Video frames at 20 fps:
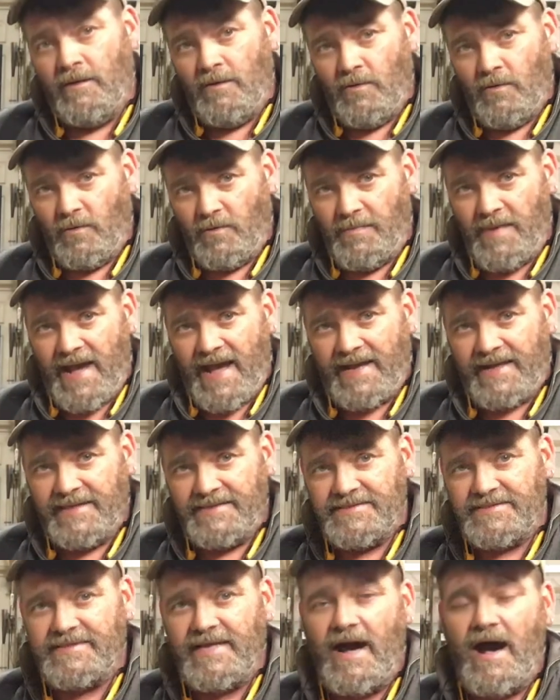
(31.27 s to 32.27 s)
we're back in
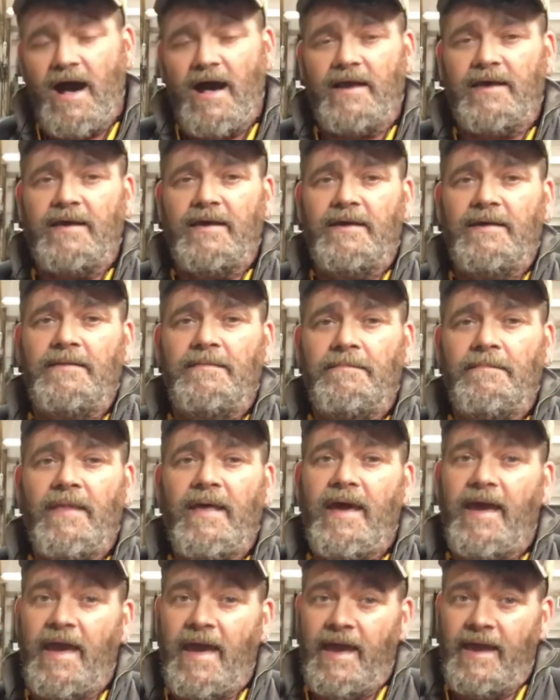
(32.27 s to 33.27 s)
stock
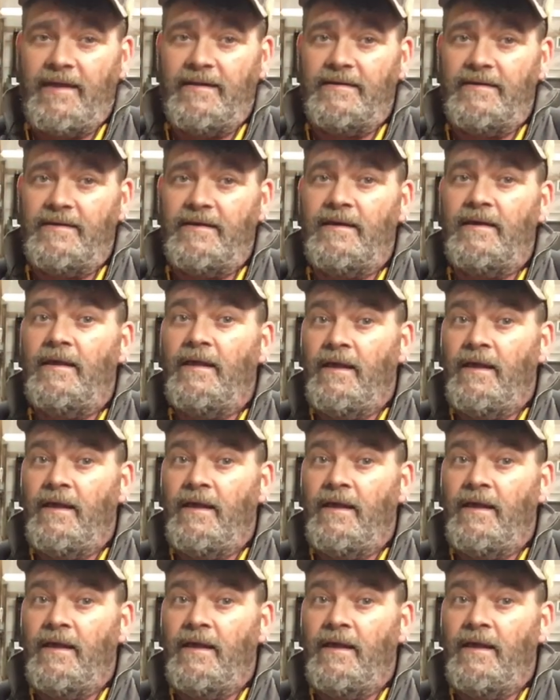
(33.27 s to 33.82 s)
and